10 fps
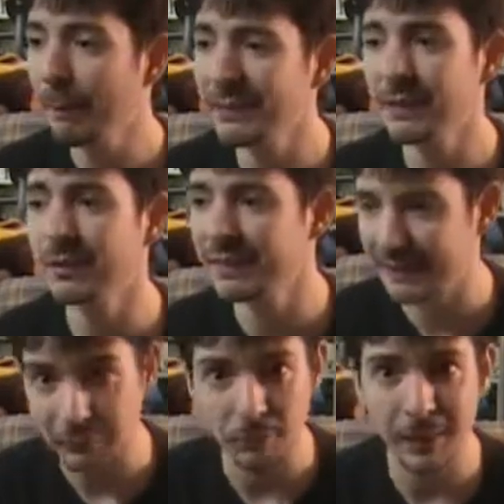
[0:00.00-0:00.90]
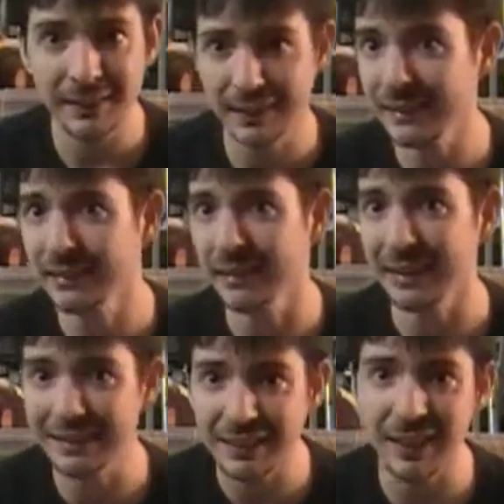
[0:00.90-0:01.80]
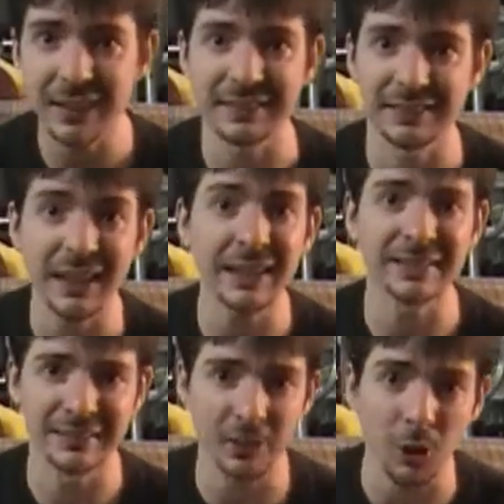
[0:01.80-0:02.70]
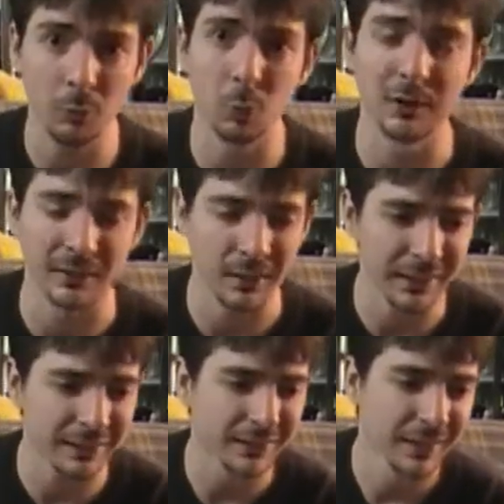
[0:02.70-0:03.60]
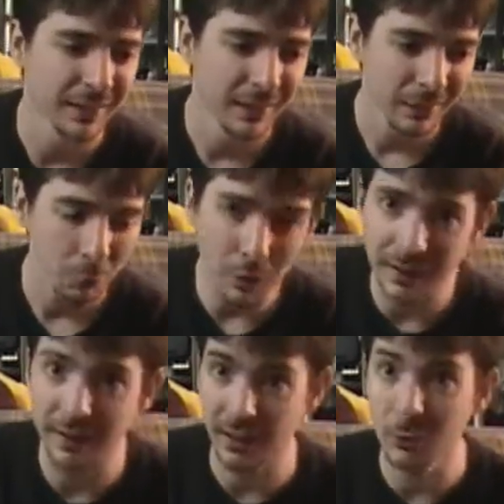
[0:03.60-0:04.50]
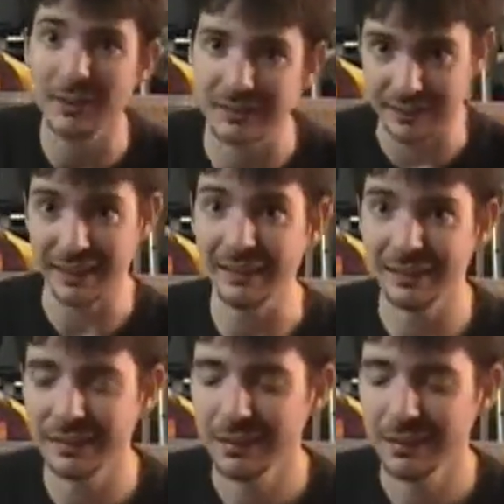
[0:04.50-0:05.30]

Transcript: Episode 7 by Disney, it's gonna say Star Wars on it. We're gonna go see it.